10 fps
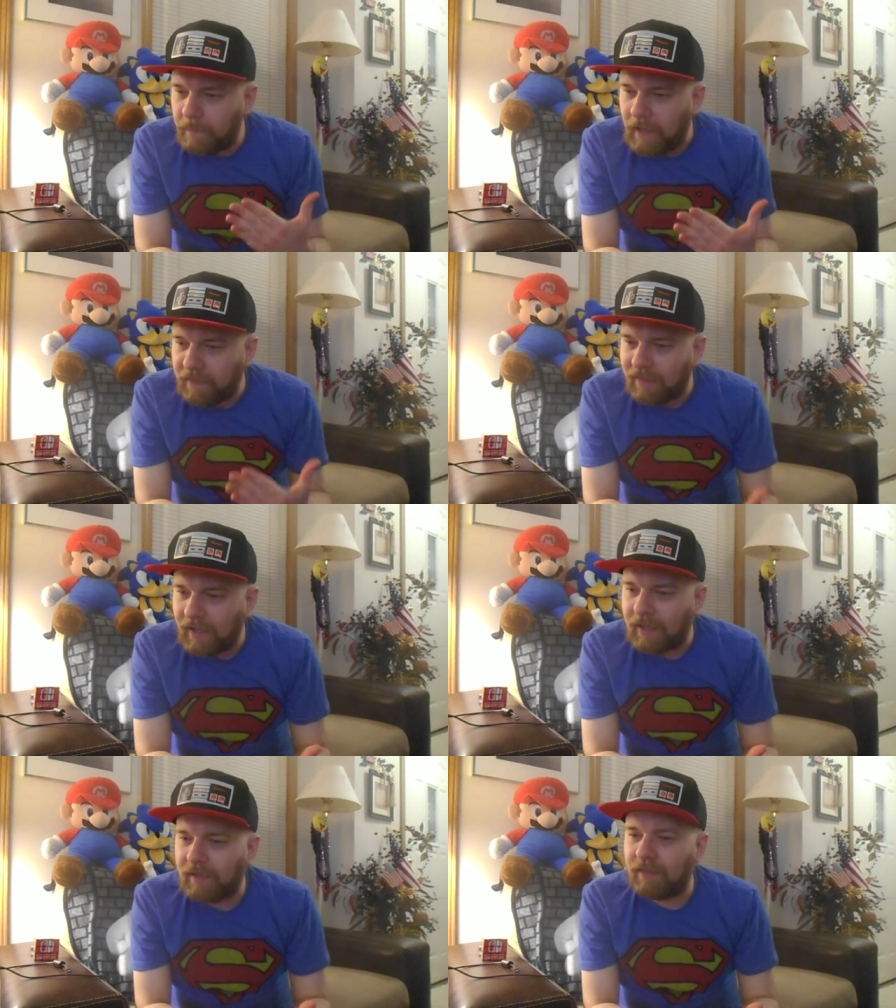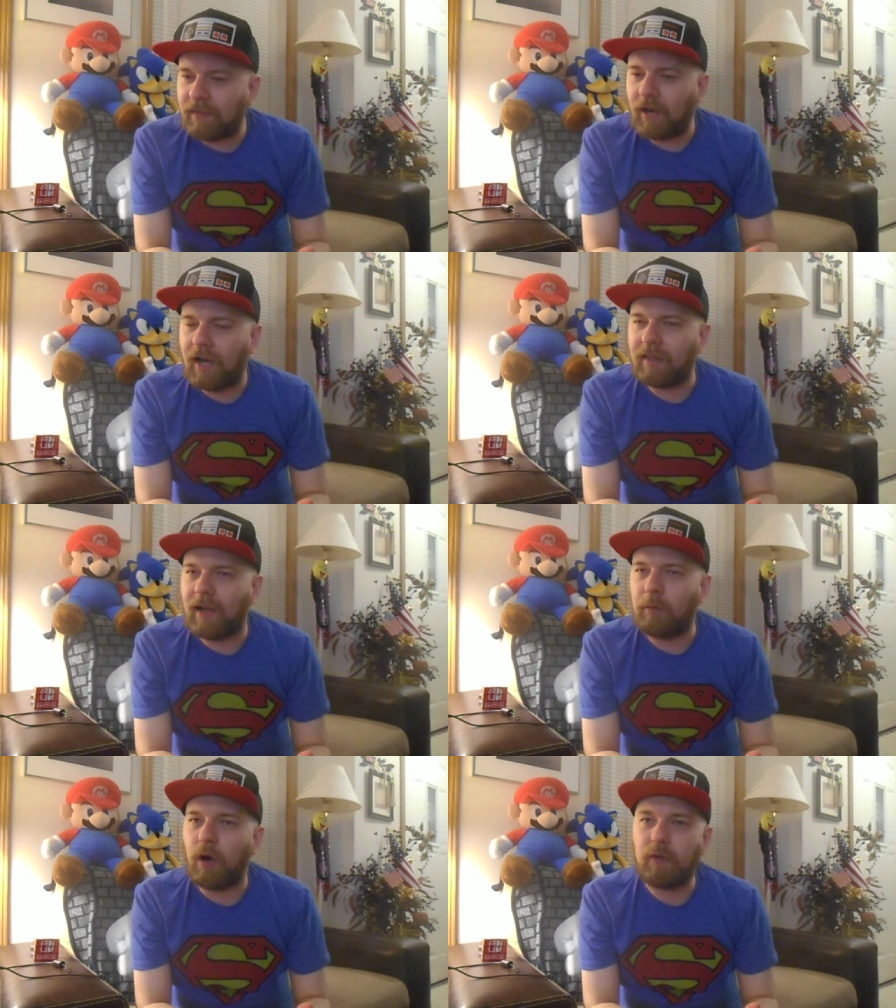I think their
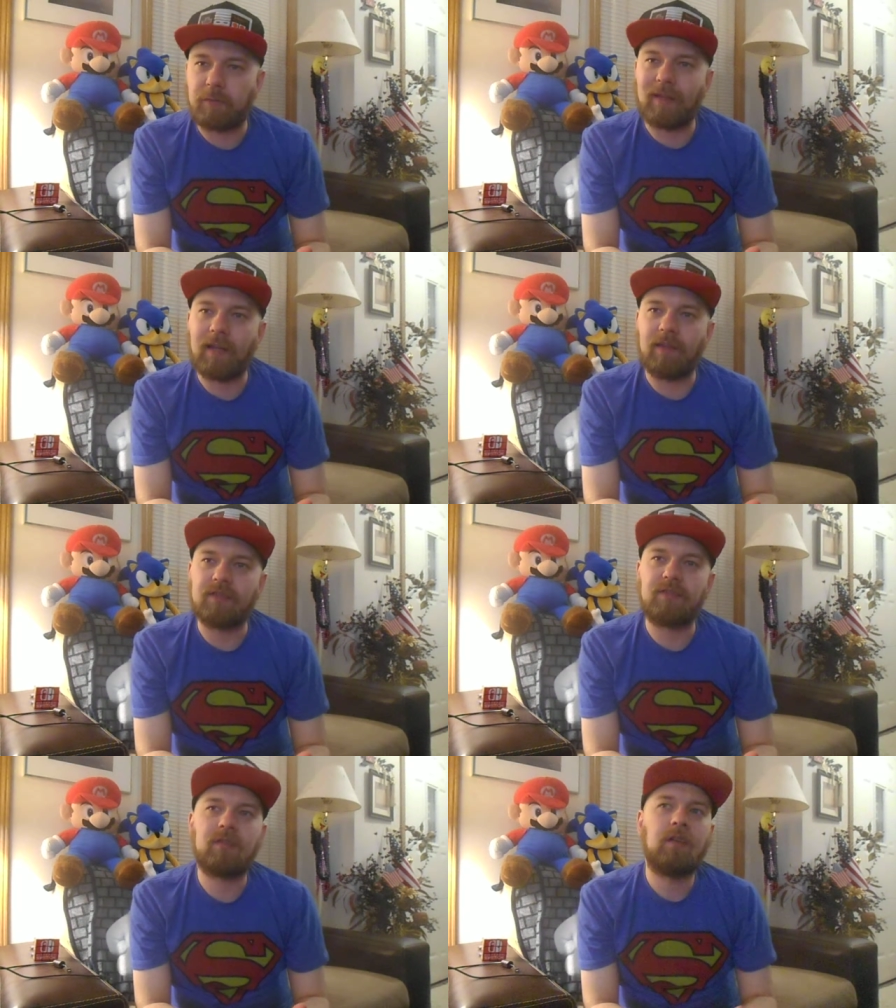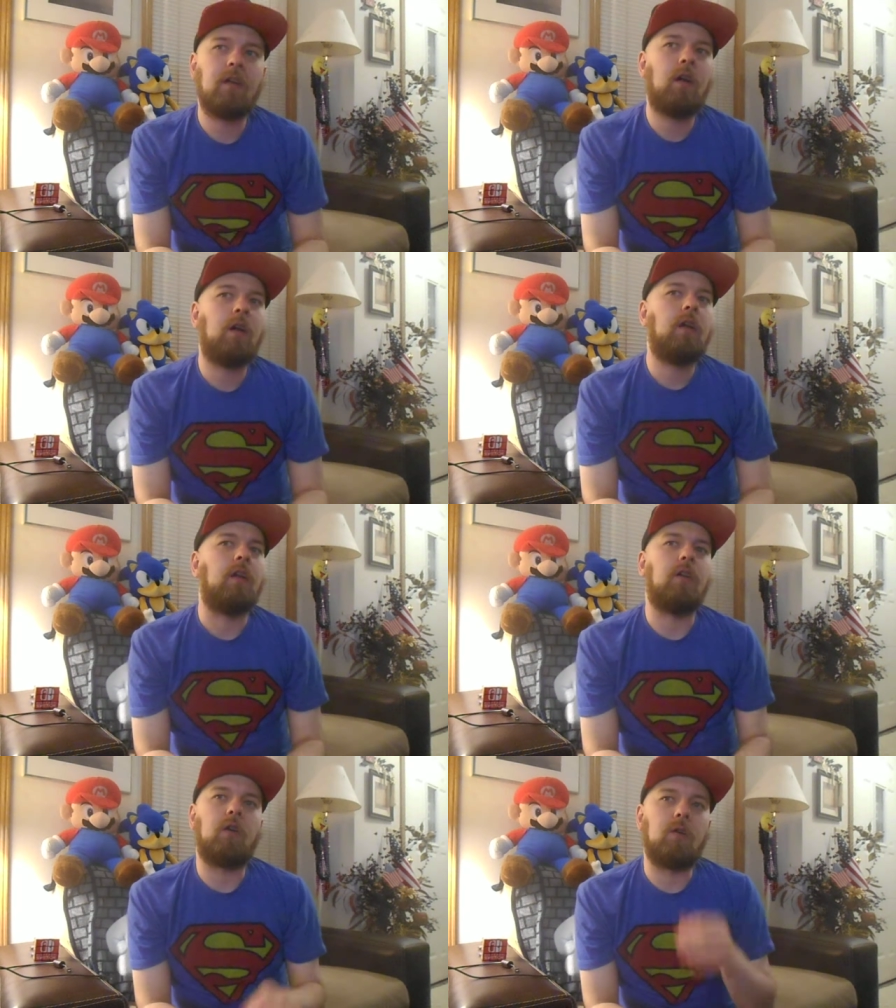online will always be like this. You
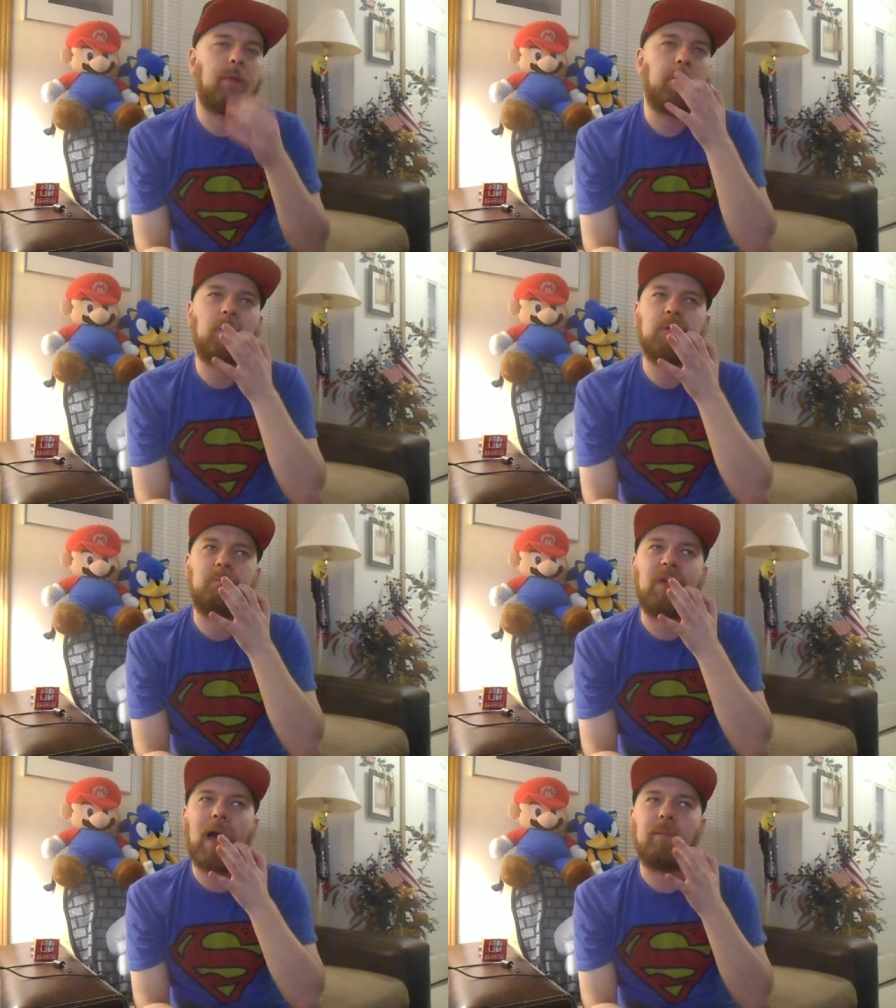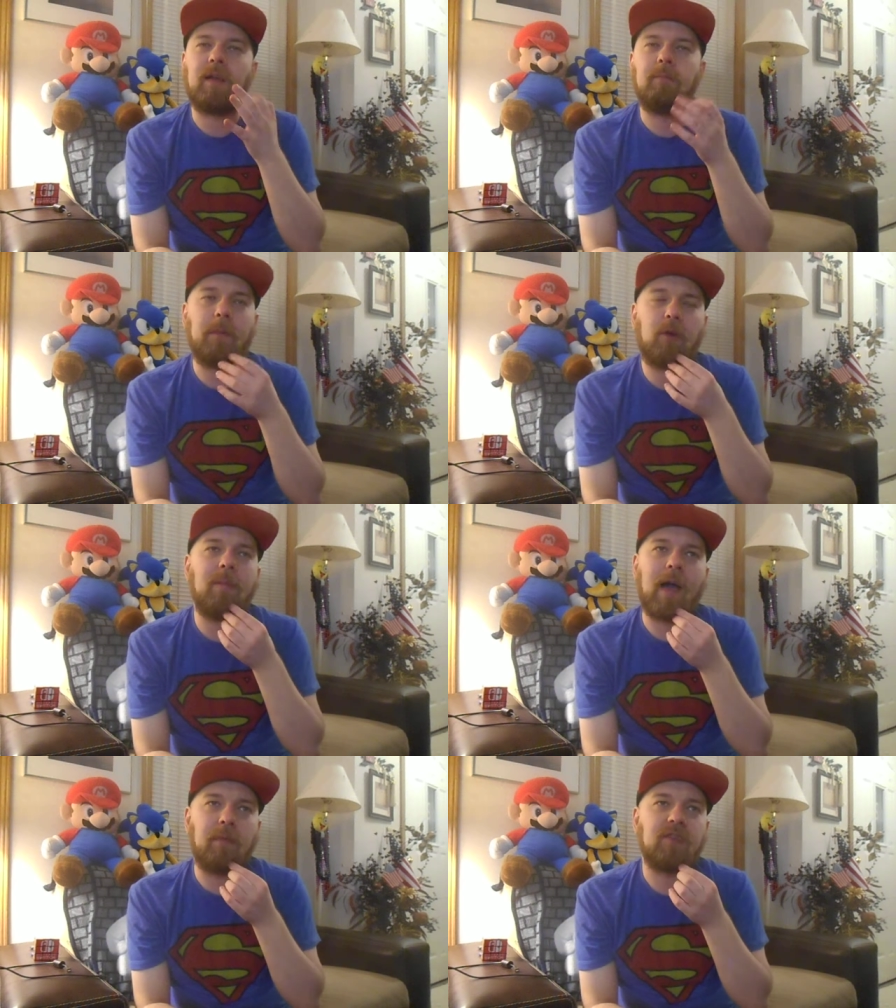know, people are just mad. People are
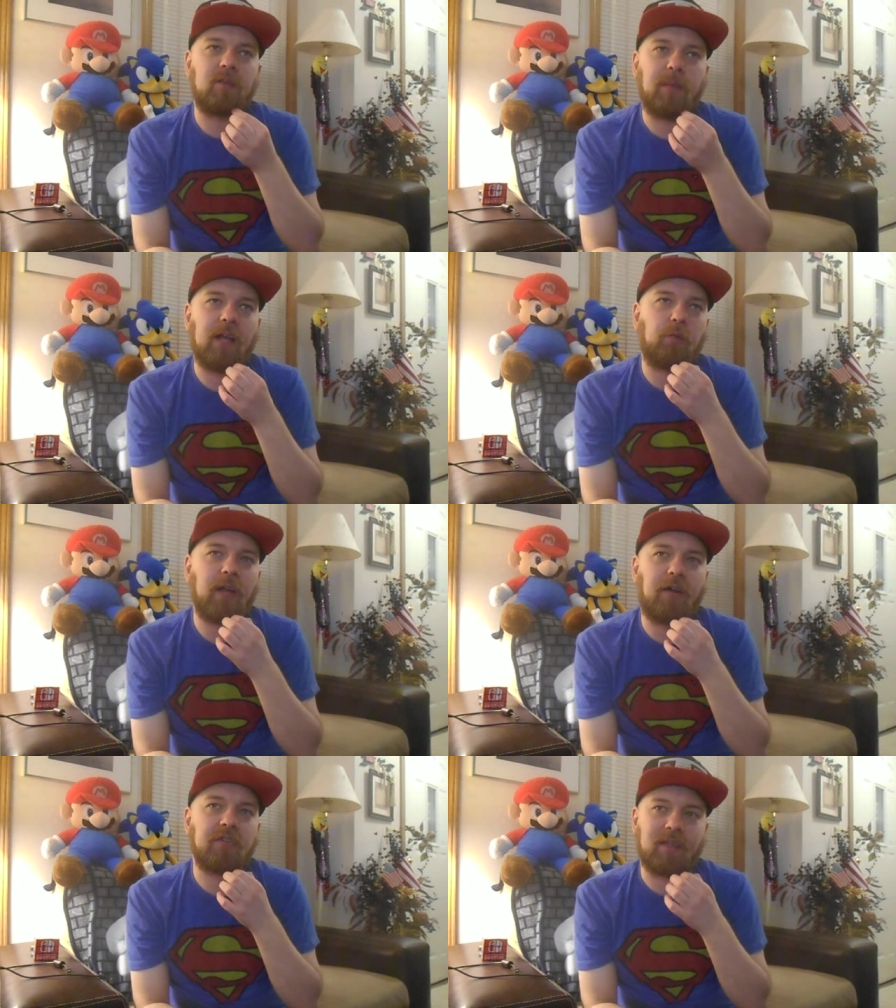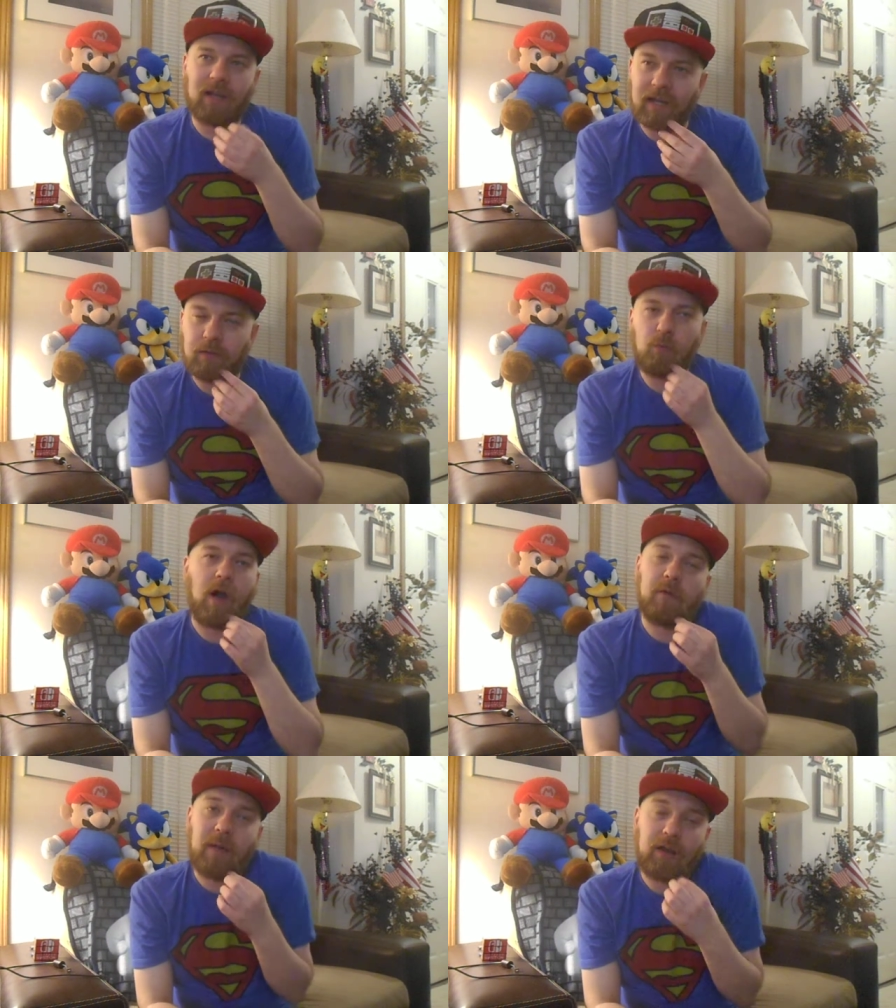mad because they're paying $20 online. Why
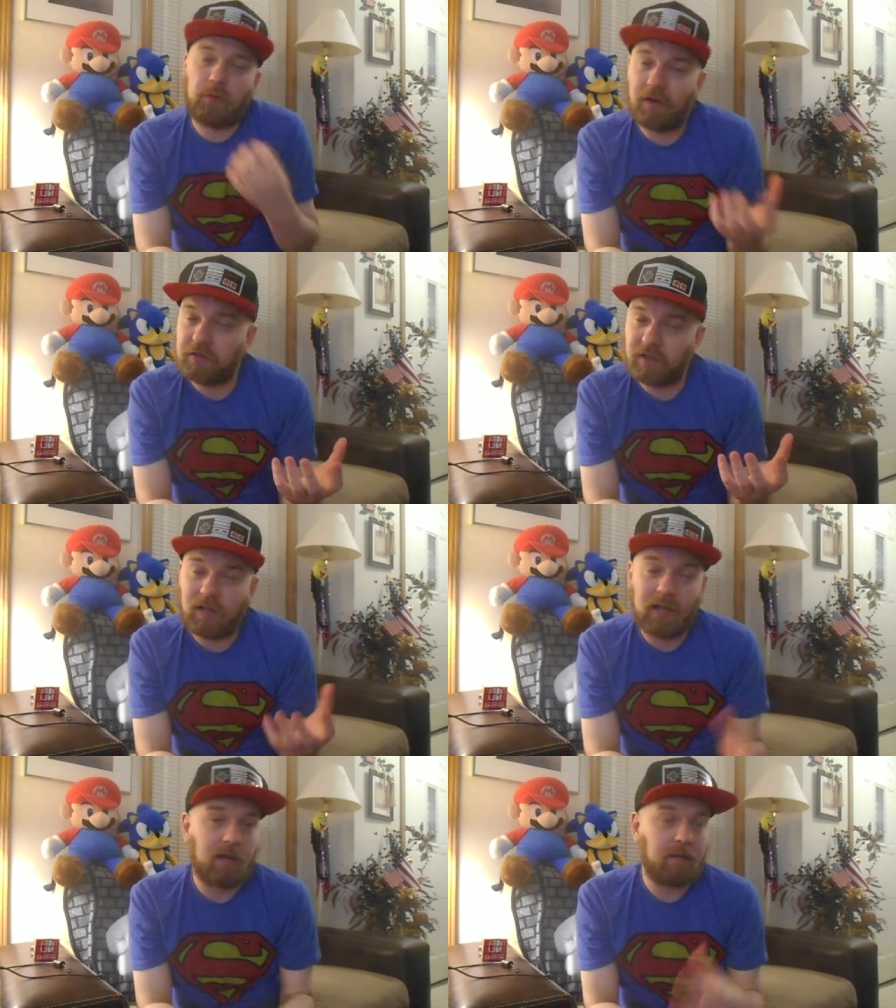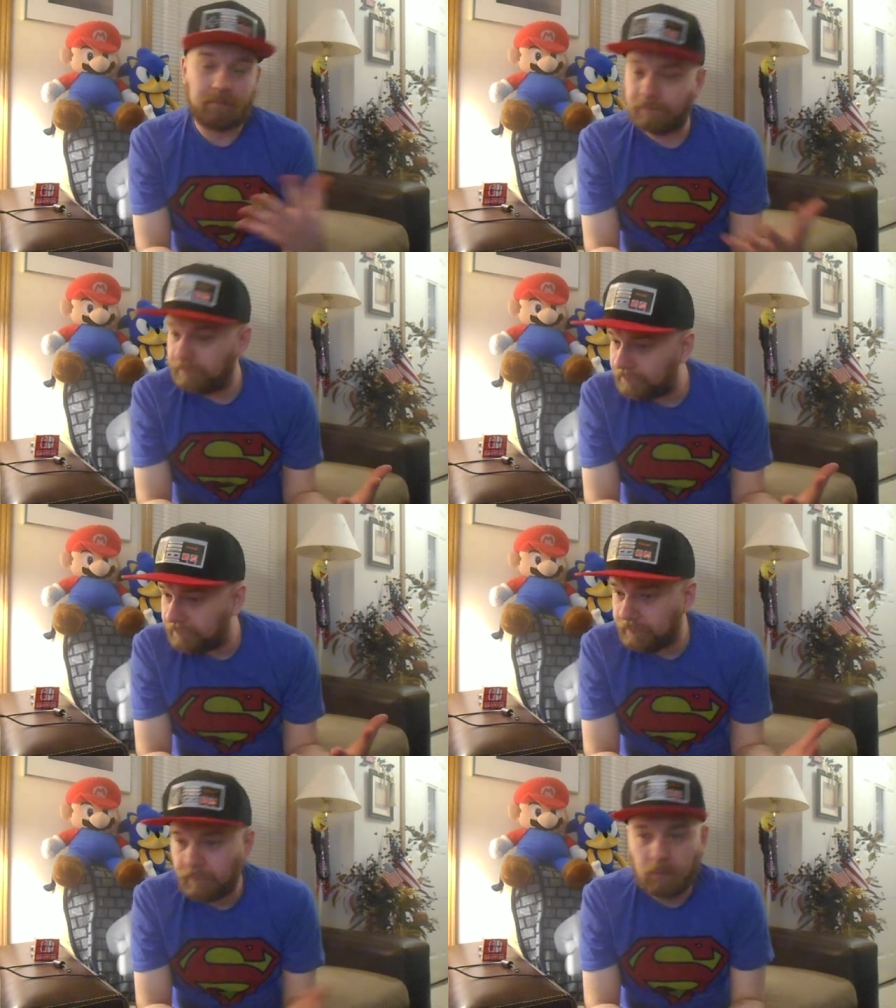are we paying $20 online?
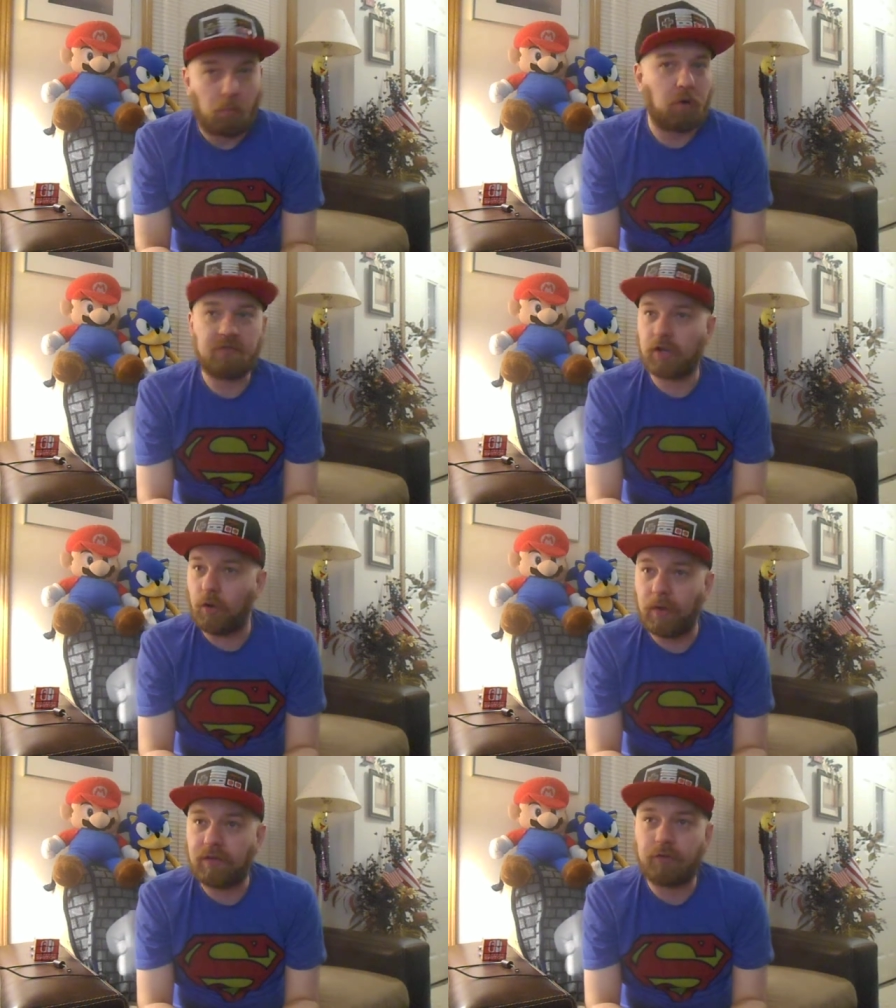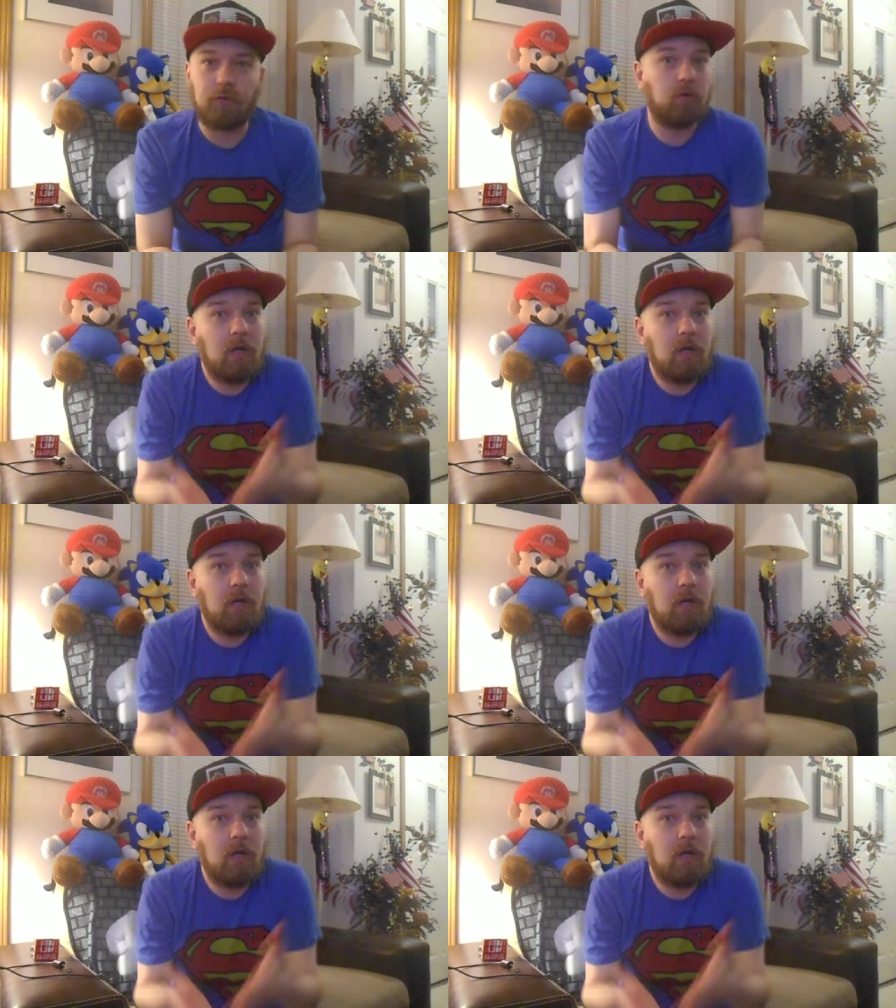Where is it going to?